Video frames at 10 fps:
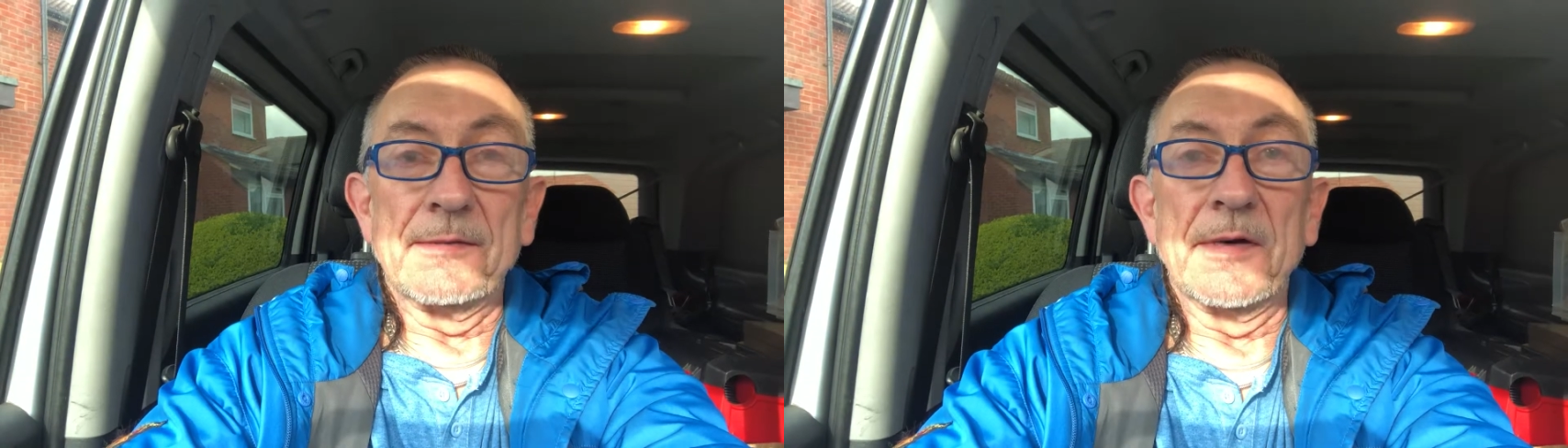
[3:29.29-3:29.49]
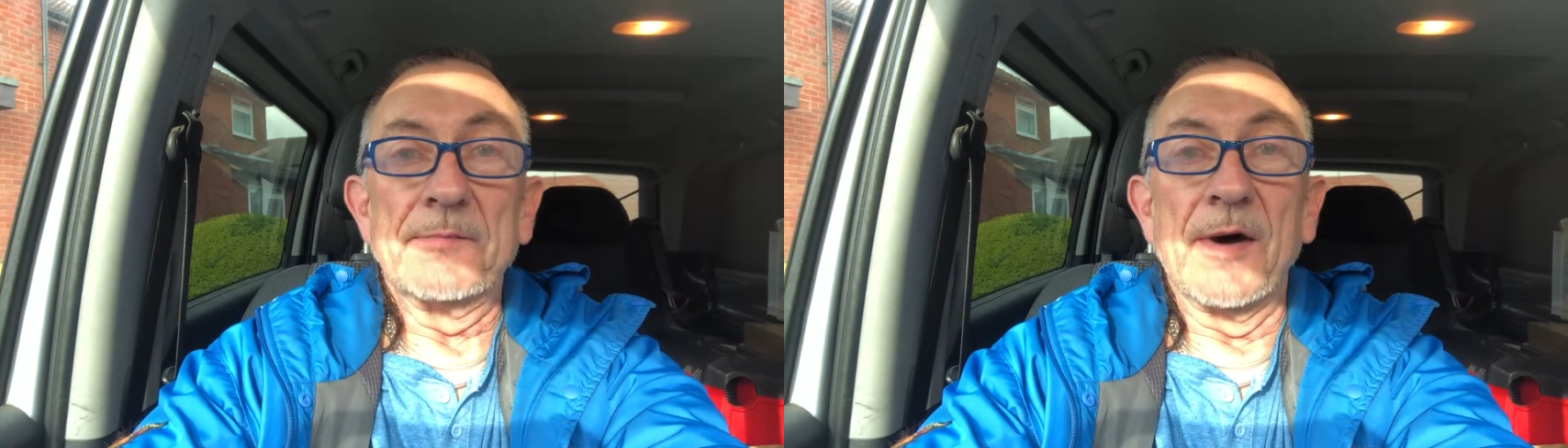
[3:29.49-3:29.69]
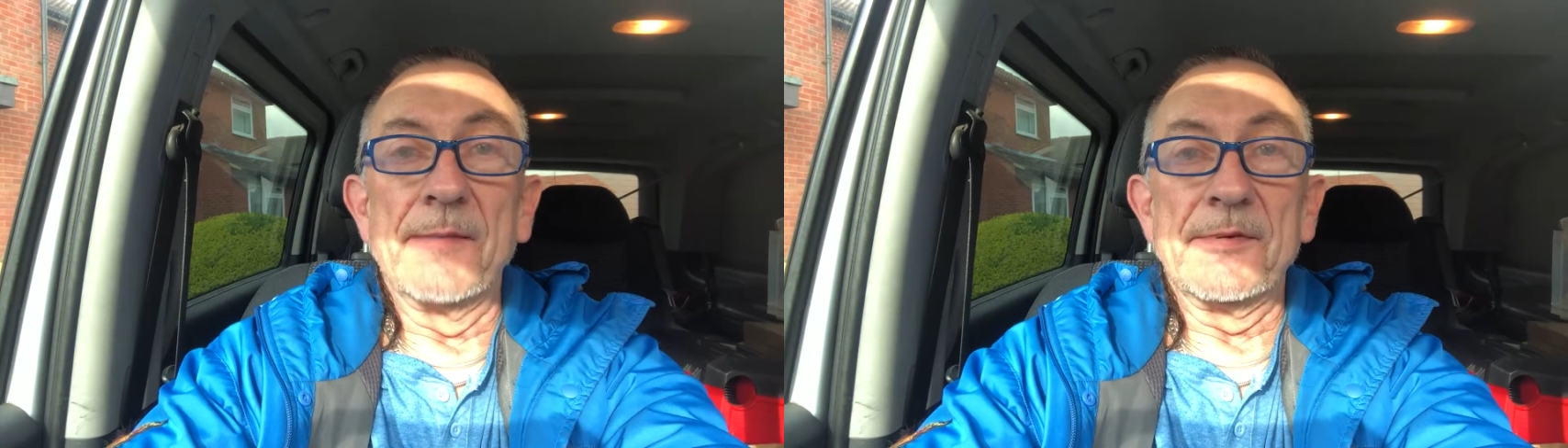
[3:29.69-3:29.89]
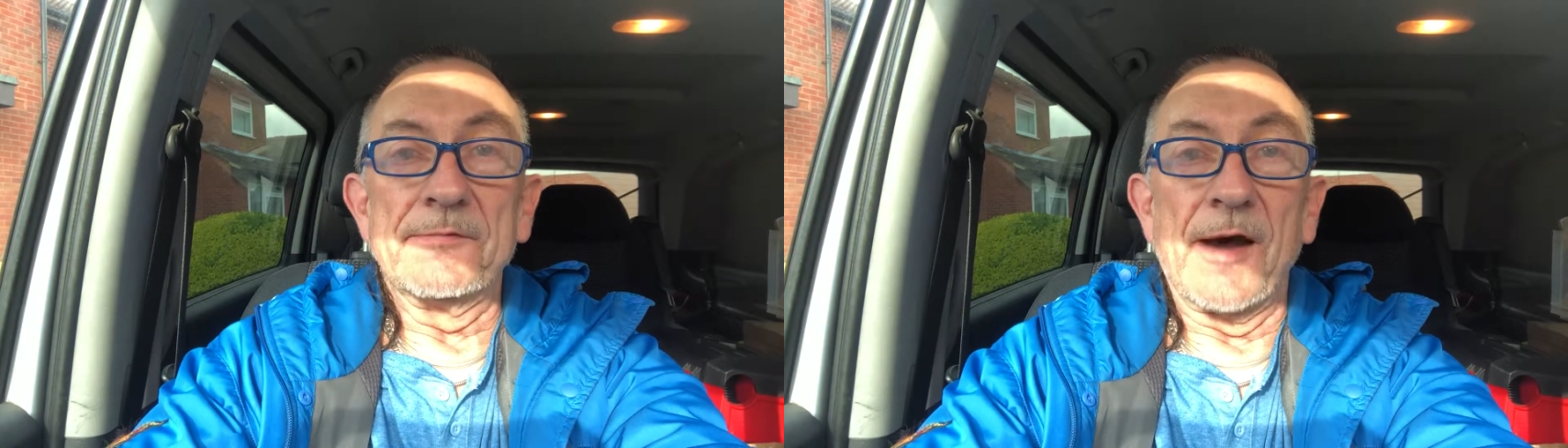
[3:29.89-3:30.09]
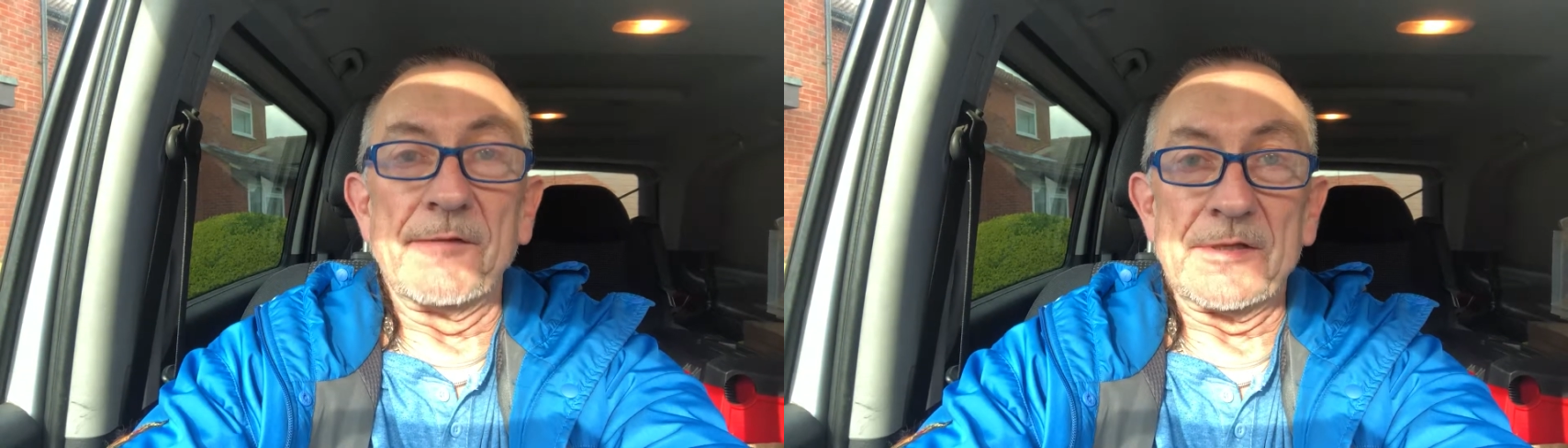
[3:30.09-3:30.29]
or it might be
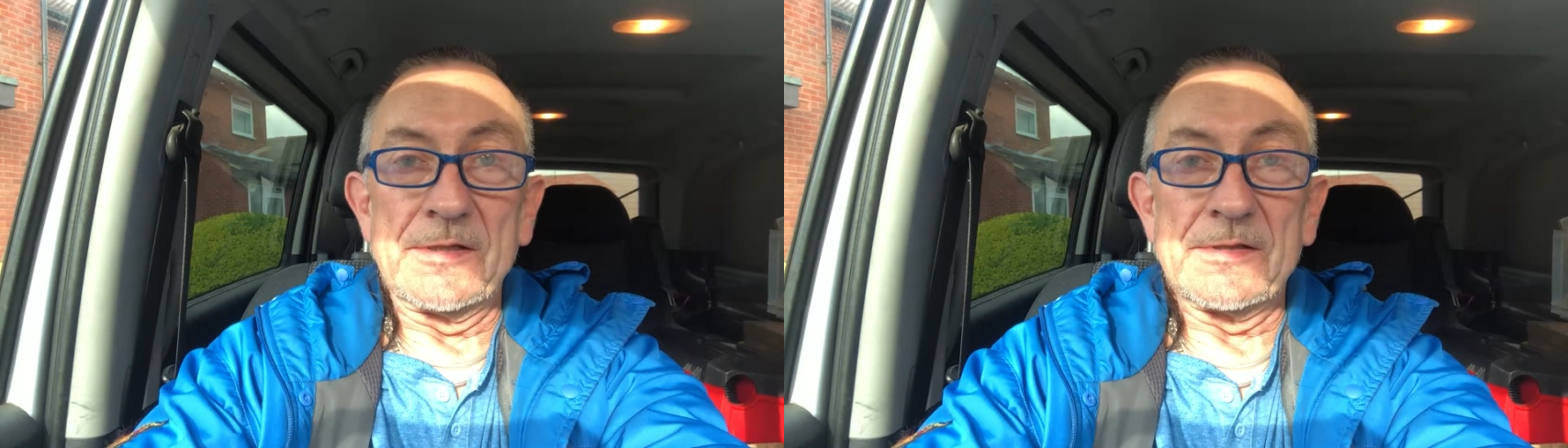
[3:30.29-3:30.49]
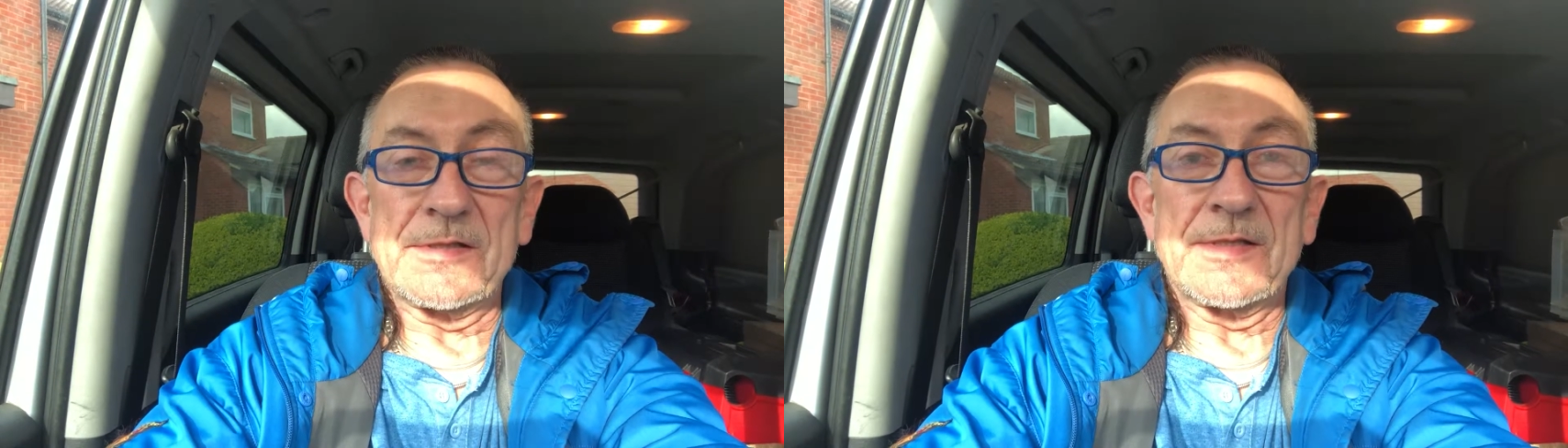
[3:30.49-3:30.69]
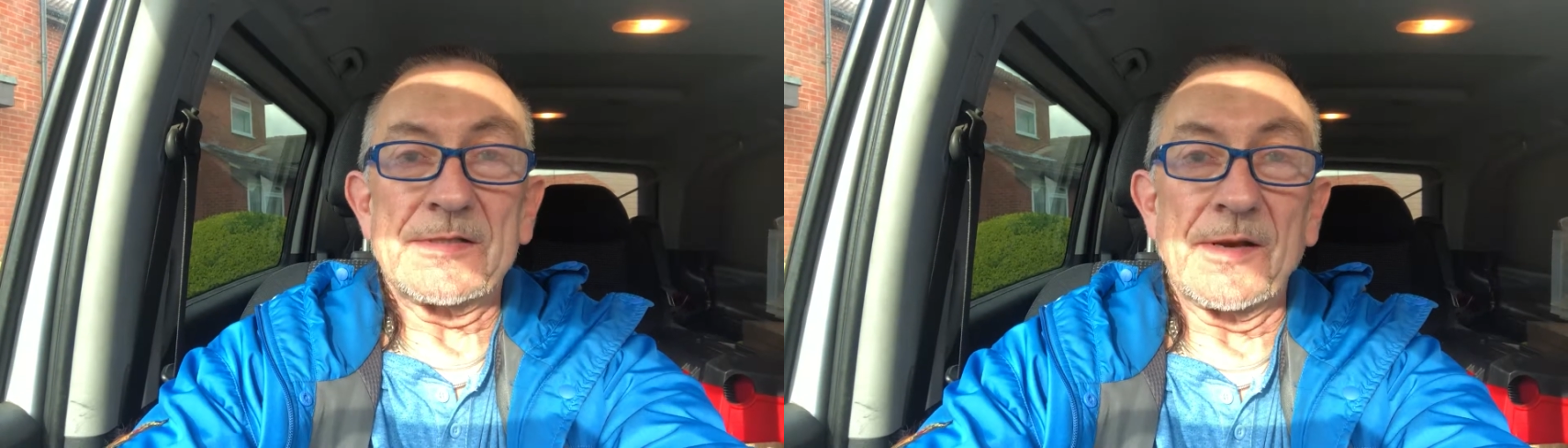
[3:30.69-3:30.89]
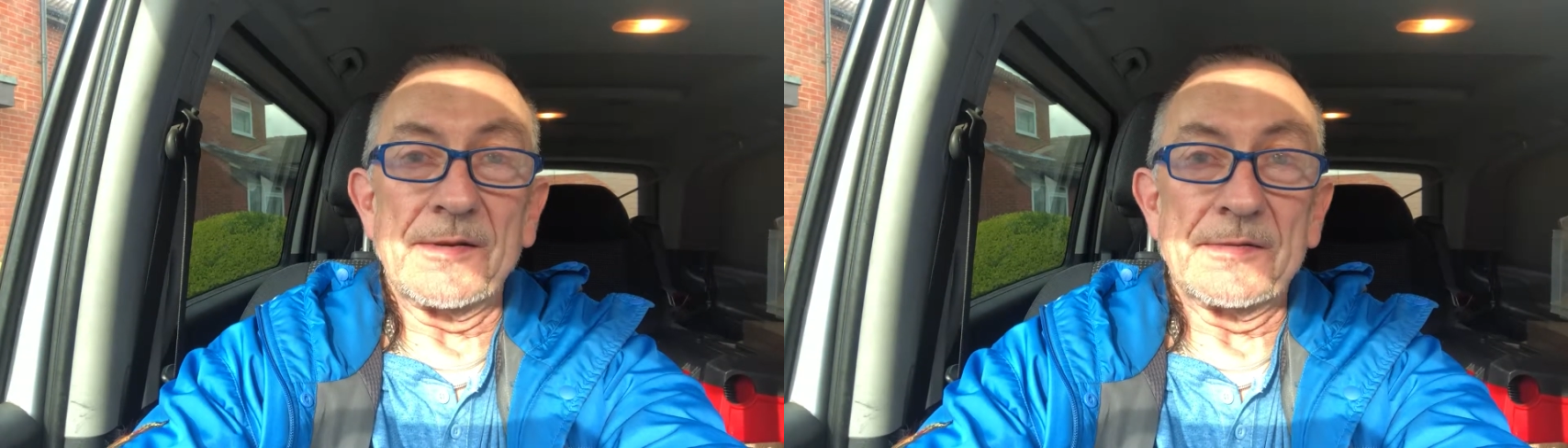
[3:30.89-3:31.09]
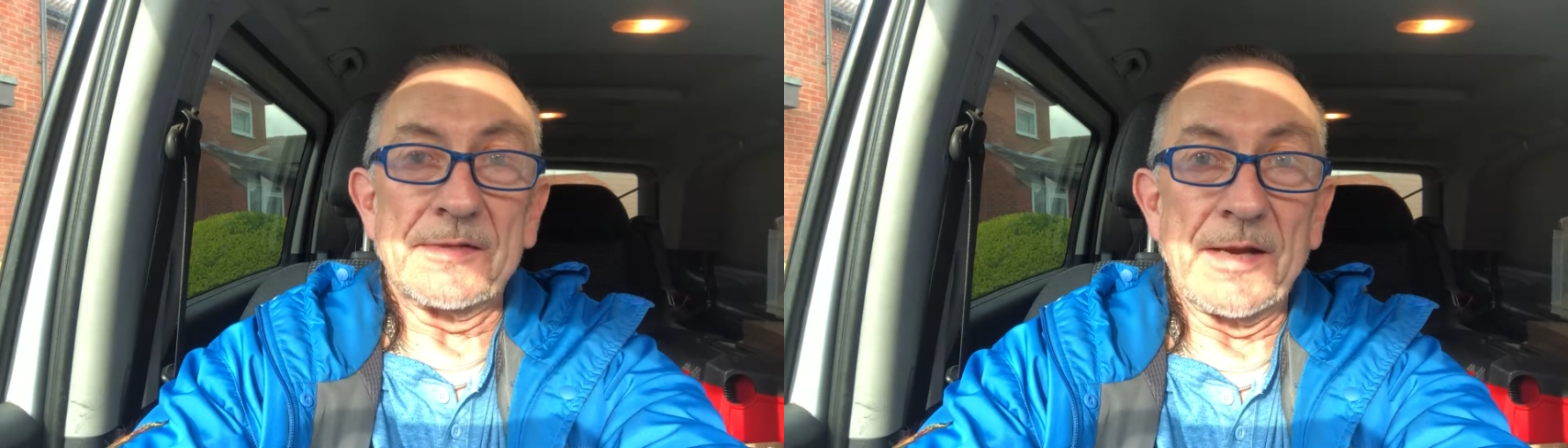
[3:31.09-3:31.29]
5 years.
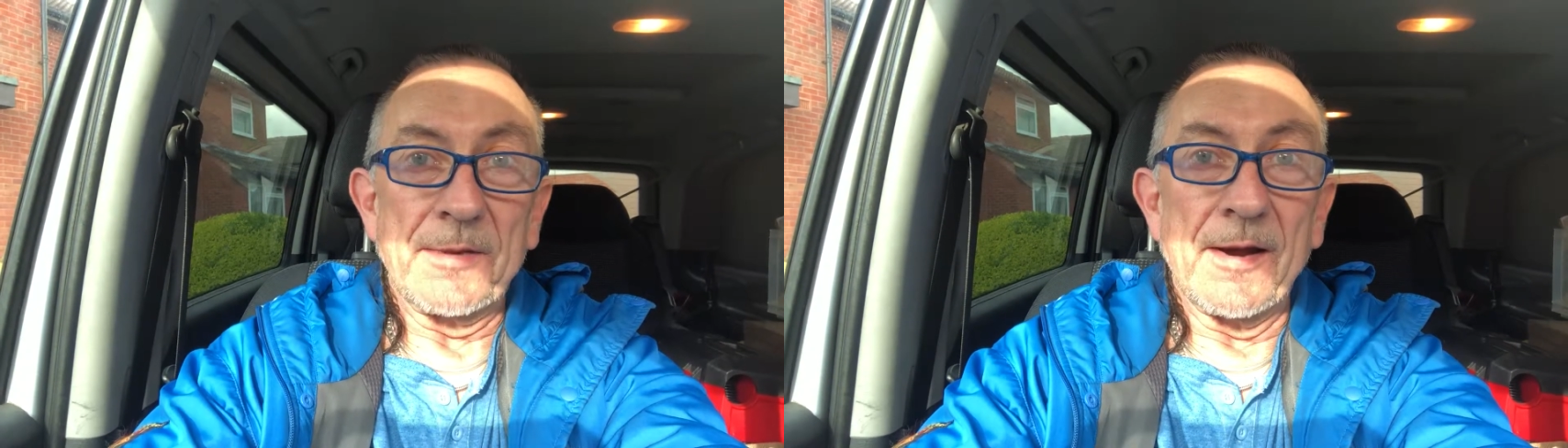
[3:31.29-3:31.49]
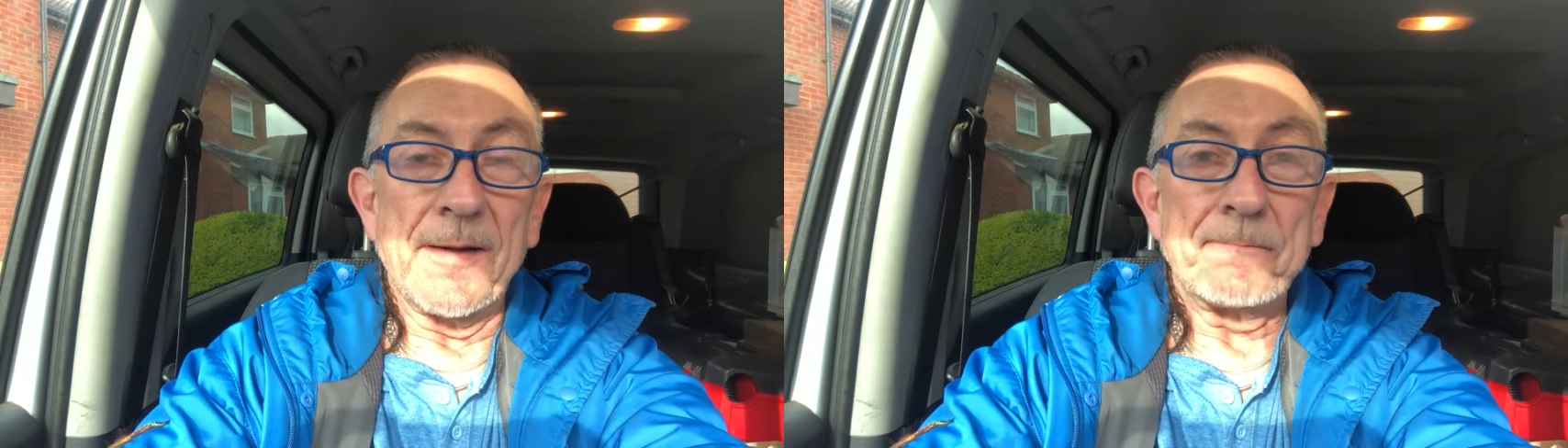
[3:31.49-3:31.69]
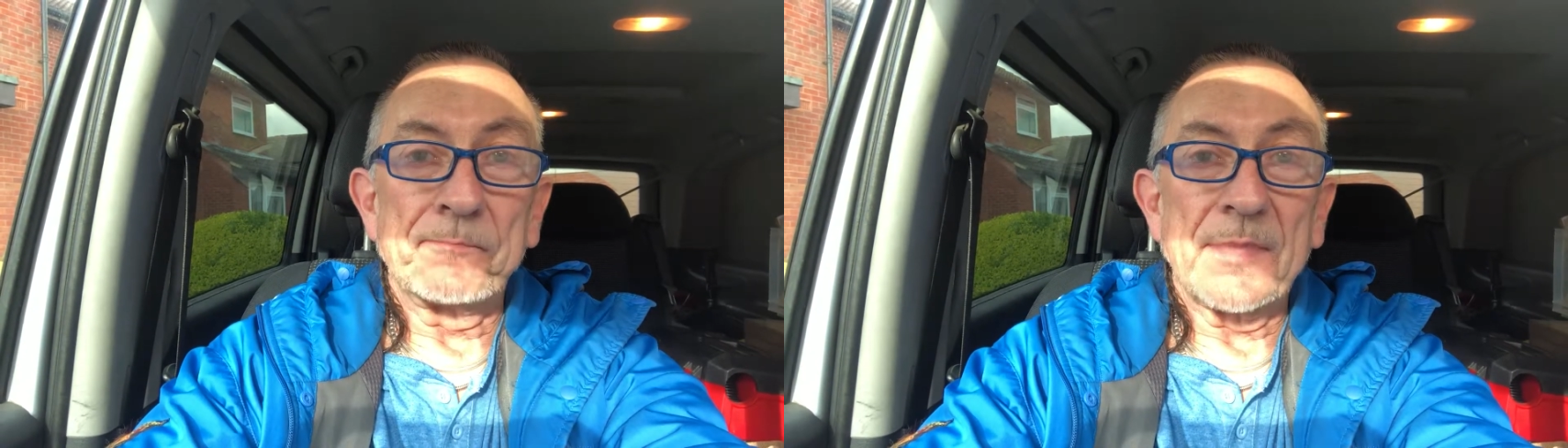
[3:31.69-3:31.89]
So there we are.